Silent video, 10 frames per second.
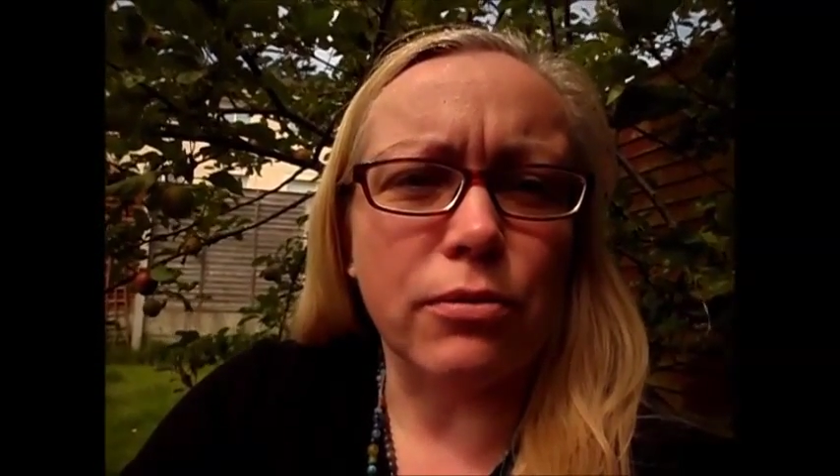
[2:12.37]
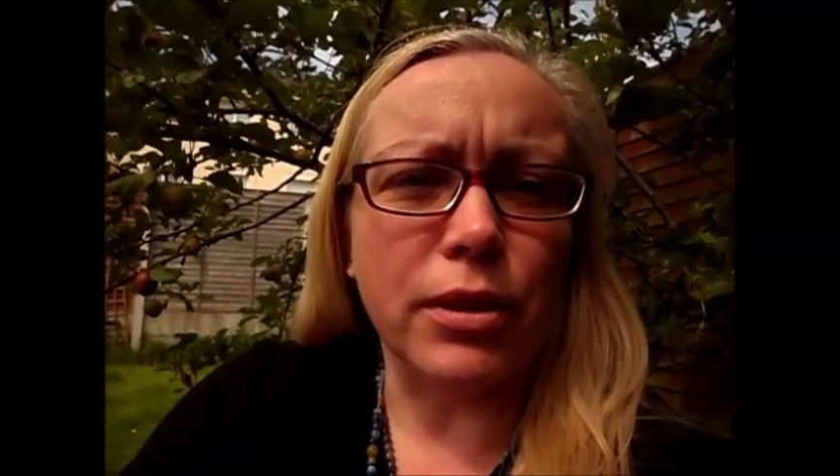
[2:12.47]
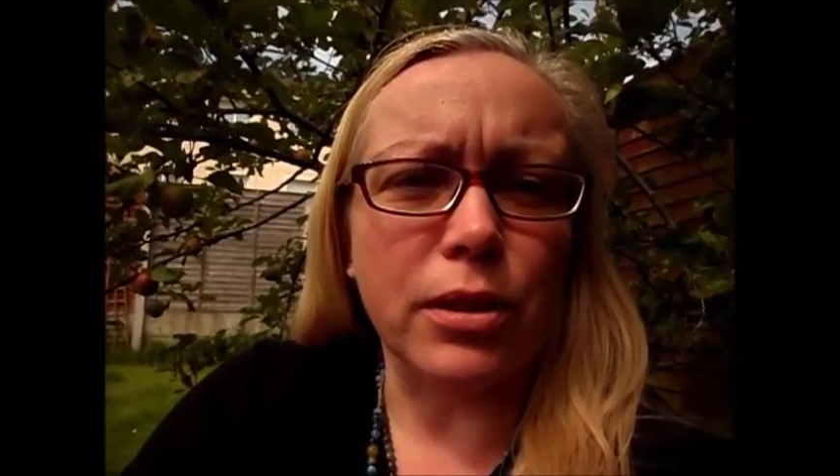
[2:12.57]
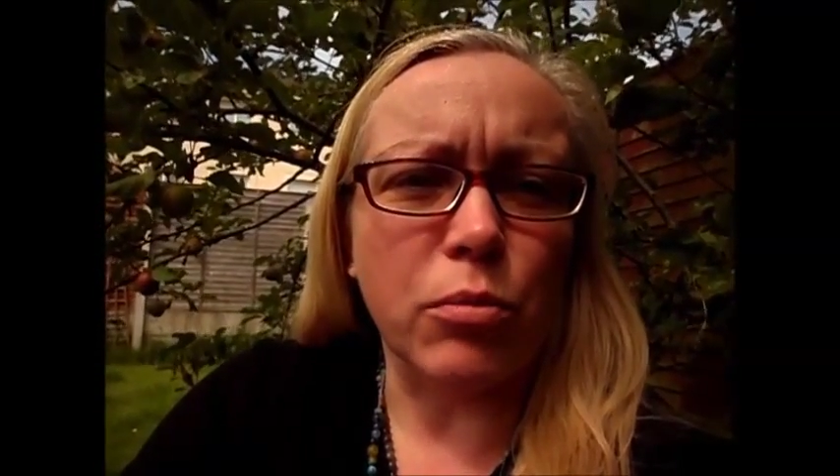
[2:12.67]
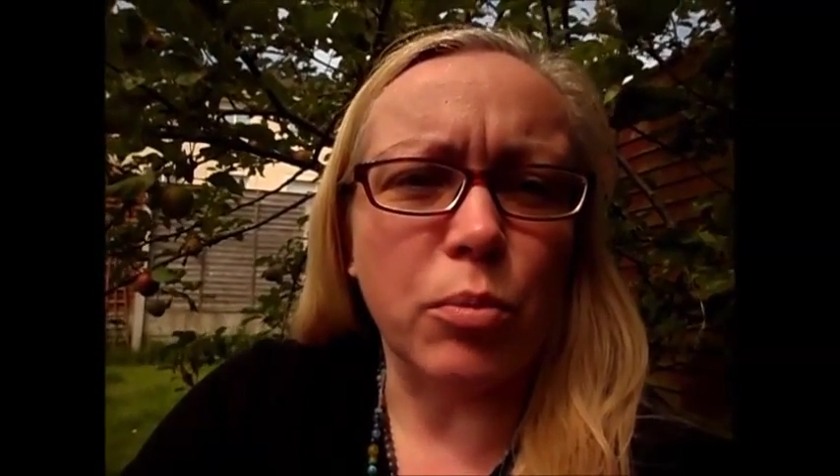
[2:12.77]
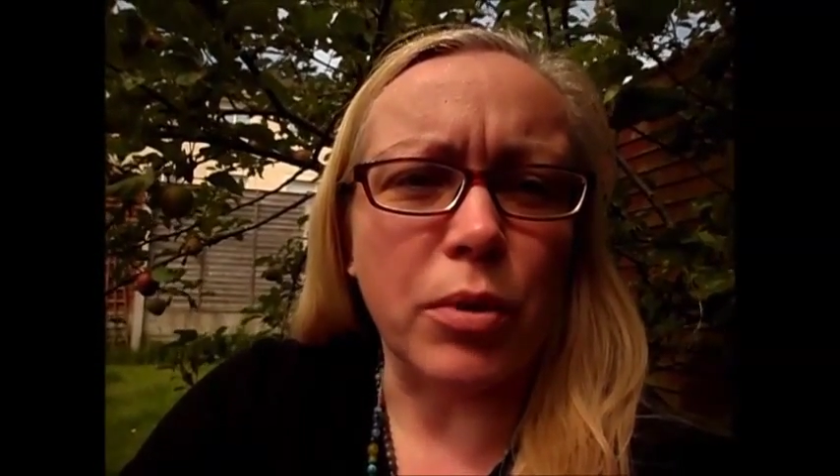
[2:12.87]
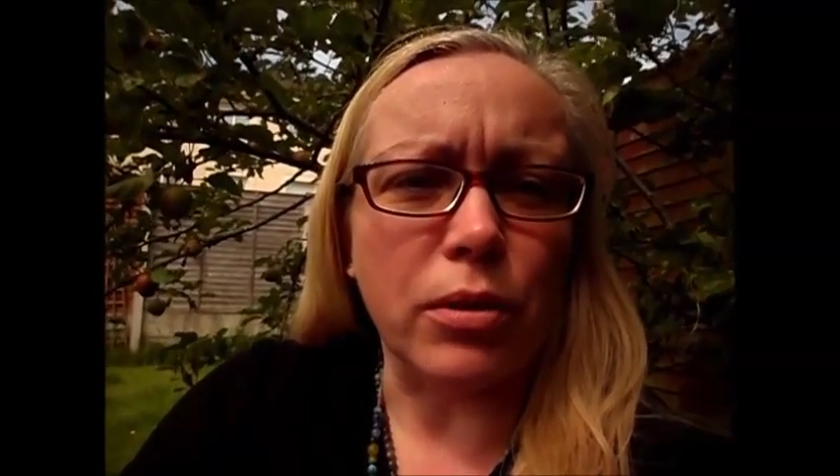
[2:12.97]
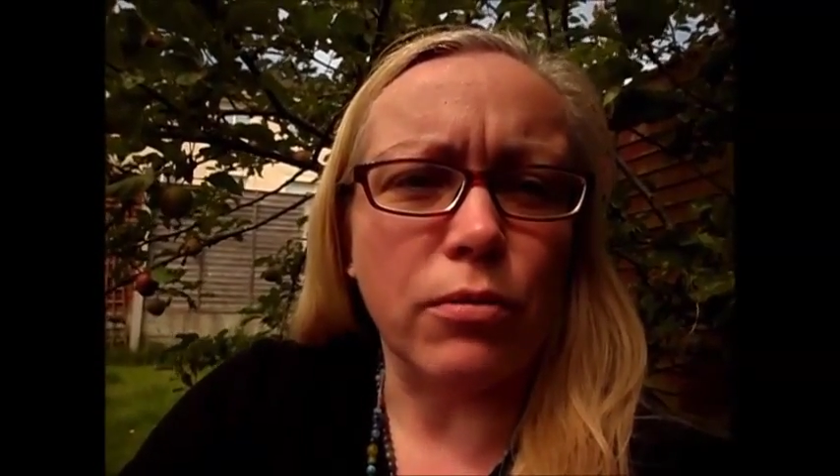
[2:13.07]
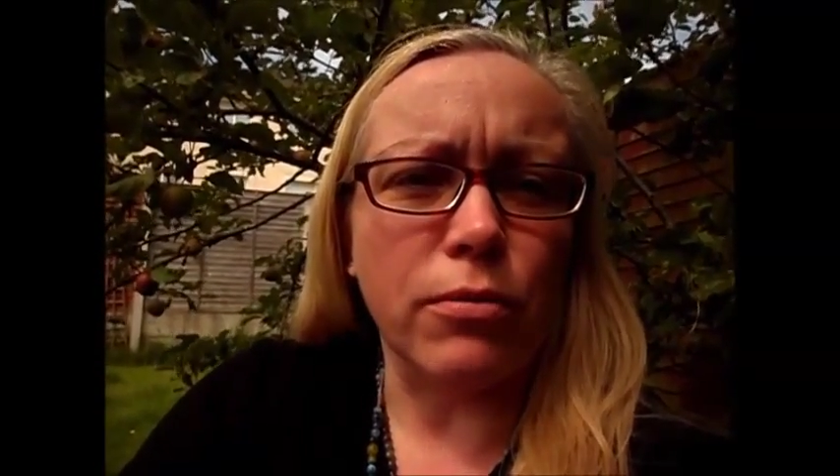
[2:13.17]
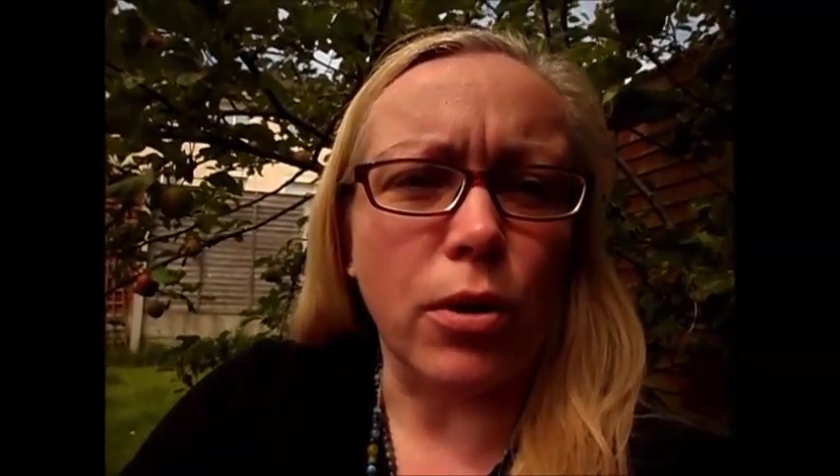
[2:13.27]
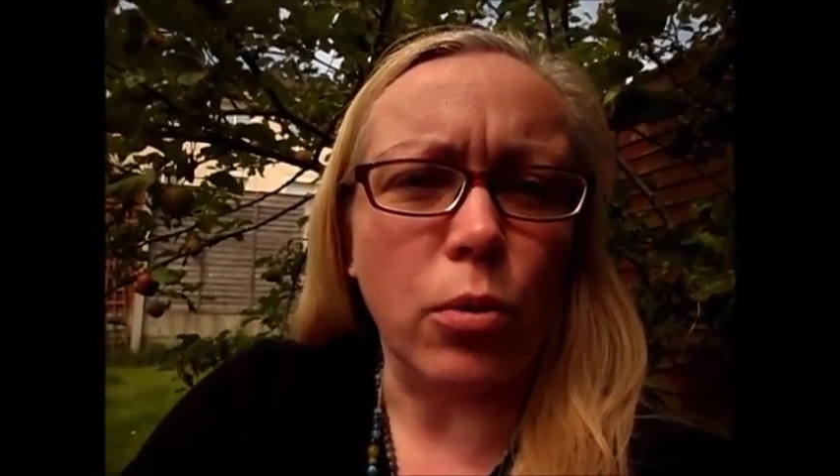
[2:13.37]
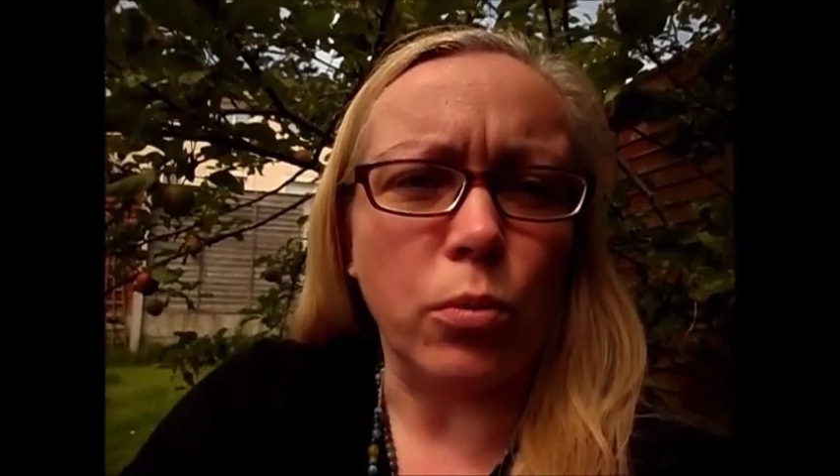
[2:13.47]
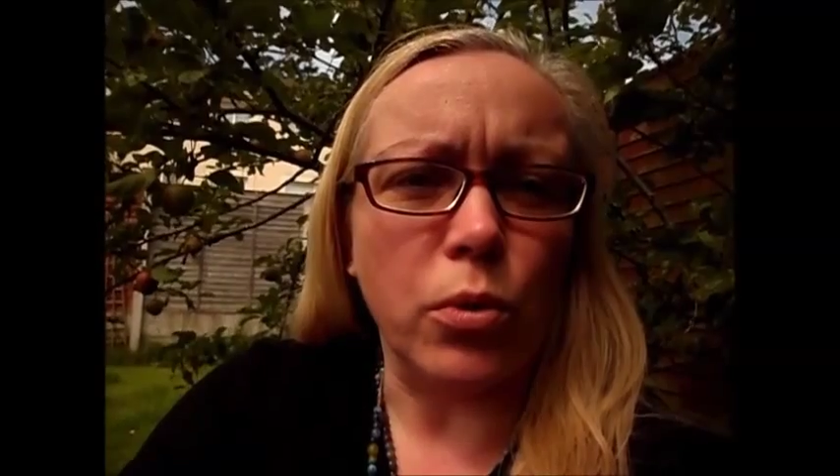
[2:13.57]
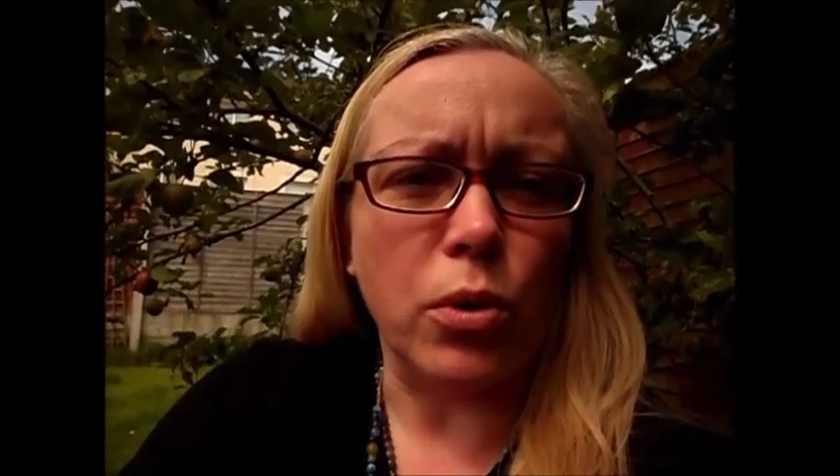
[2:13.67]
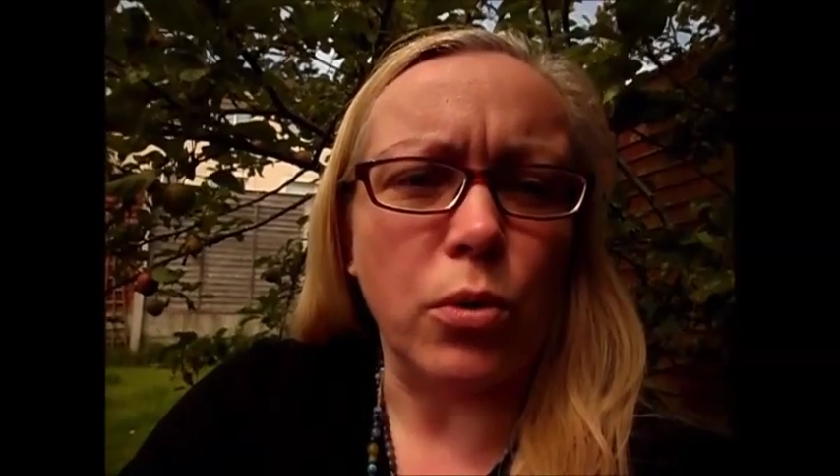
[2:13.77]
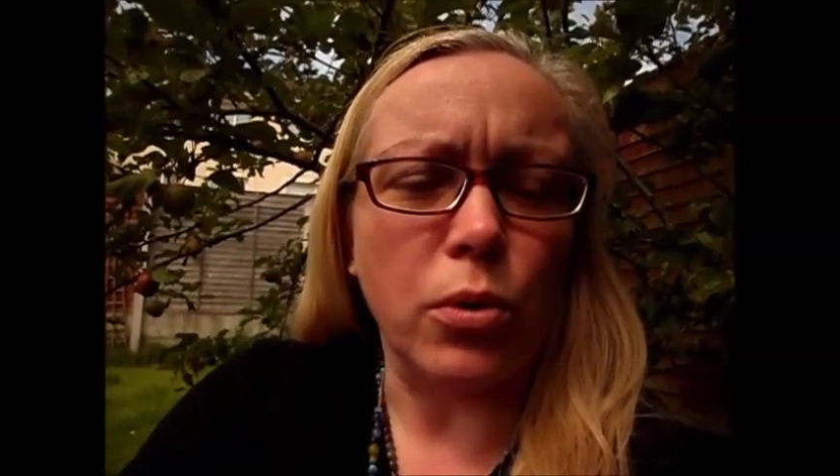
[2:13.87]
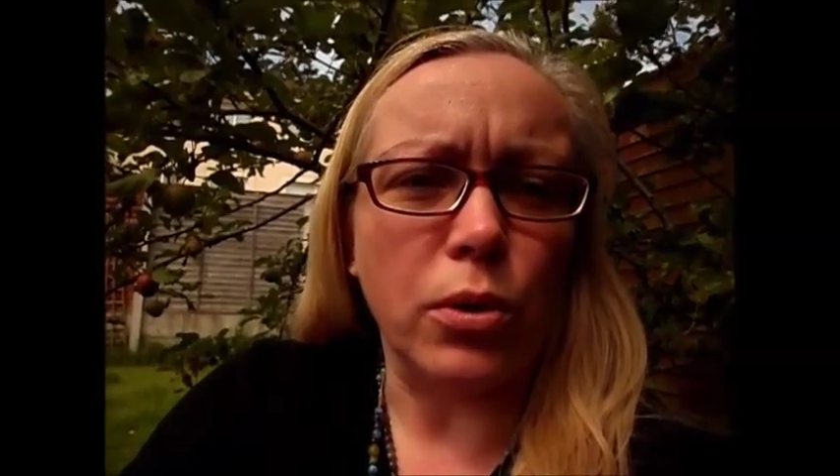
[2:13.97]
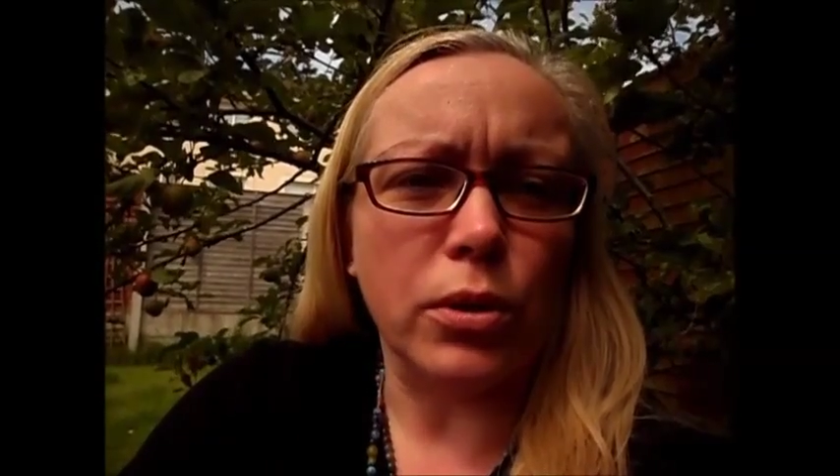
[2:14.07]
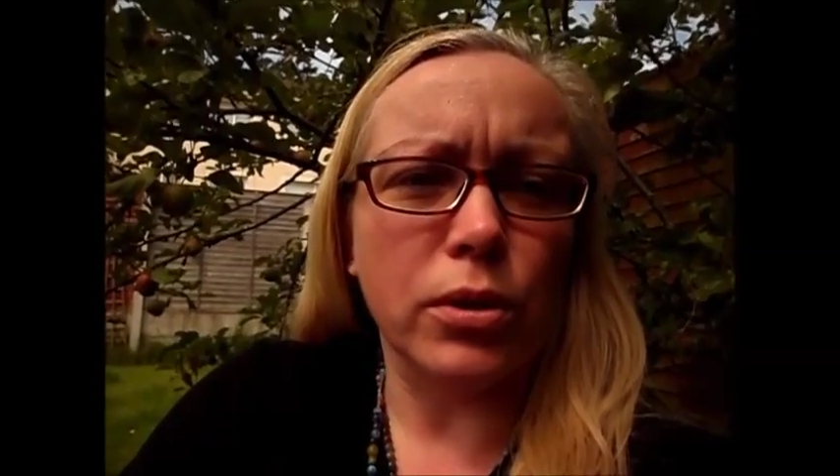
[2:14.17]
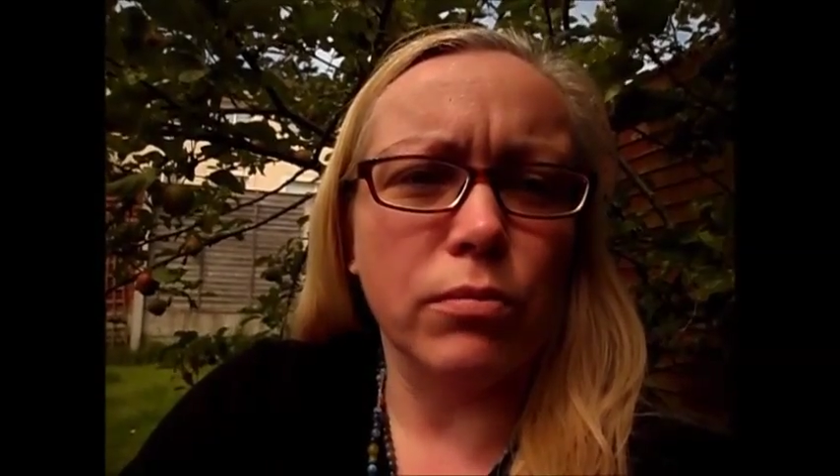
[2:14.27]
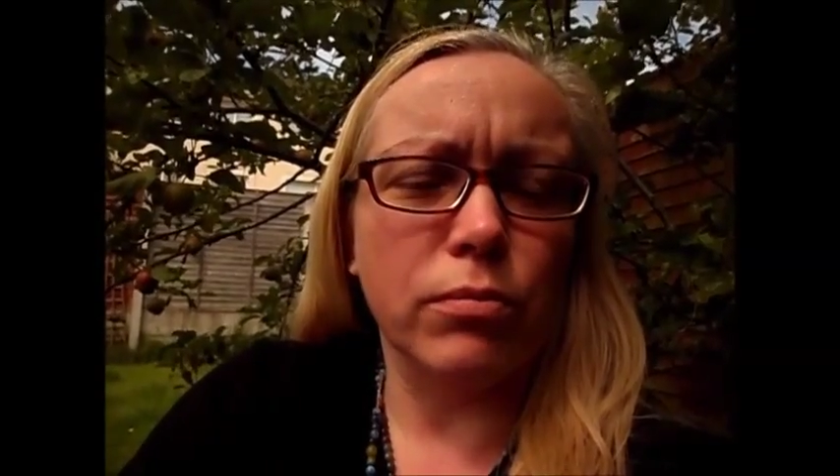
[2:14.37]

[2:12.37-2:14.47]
ring them up on the phone or